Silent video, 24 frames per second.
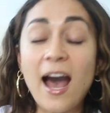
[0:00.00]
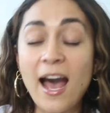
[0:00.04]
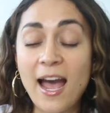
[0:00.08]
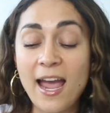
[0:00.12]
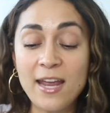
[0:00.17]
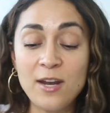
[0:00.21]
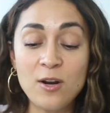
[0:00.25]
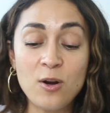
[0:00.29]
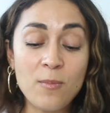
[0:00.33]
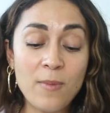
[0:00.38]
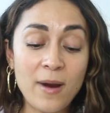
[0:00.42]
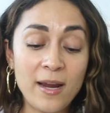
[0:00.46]

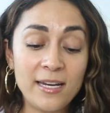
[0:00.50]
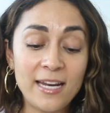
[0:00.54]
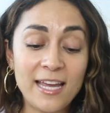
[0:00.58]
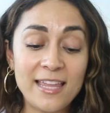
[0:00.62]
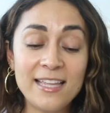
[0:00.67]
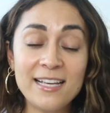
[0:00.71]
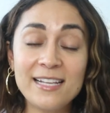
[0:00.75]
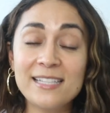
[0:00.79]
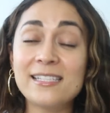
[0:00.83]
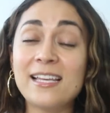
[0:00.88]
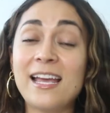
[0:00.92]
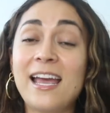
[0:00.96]
I don't mind. I
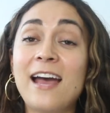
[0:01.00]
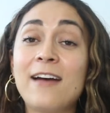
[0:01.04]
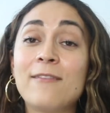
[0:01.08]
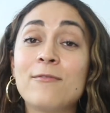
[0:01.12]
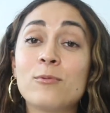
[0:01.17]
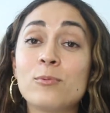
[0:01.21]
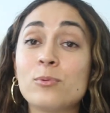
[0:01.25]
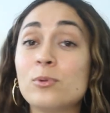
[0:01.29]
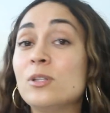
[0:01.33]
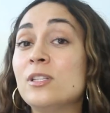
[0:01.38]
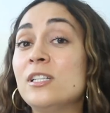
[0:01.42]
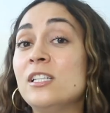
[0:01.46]
think because I have
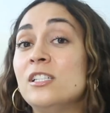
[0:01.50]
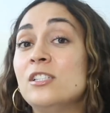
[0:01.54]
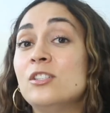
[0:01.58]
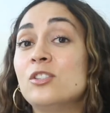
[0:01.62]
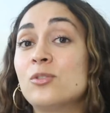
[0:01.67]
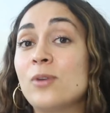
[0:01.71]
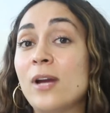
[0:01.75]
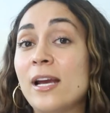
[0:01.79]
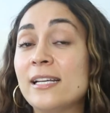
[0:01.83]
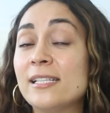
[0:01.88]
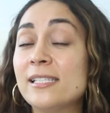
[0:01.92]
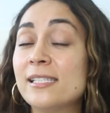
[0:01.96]
really
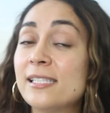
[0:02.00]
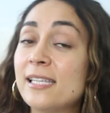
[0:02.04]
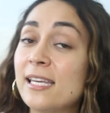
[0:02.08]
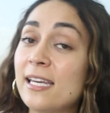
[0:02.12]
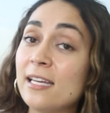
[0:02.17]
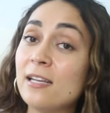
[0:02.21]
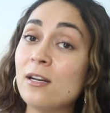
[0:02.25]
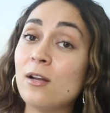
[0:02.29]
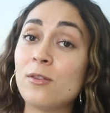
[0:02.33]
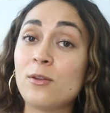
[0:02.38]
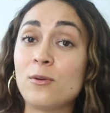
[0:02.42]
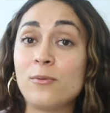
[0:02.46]
dry
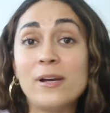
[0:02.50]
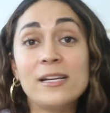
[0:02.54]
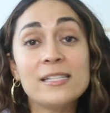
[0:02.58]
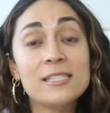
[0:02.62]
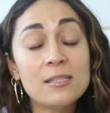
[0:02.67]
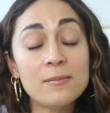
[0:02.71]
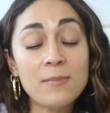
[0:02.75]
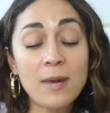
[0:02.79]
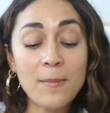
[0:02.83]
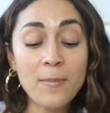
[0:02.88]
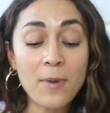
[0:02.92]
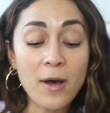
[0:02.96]
skin on the
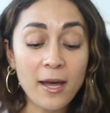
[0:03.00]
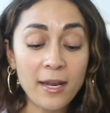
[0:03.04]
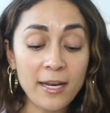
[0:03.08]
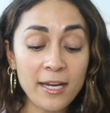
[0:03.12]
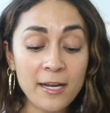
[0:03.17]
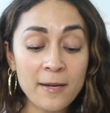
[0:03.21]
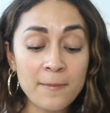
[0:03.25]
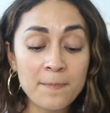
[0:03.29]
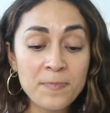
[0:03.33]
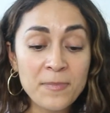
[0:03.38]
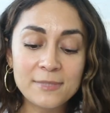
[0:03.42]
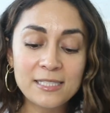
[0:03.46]
rest of my body.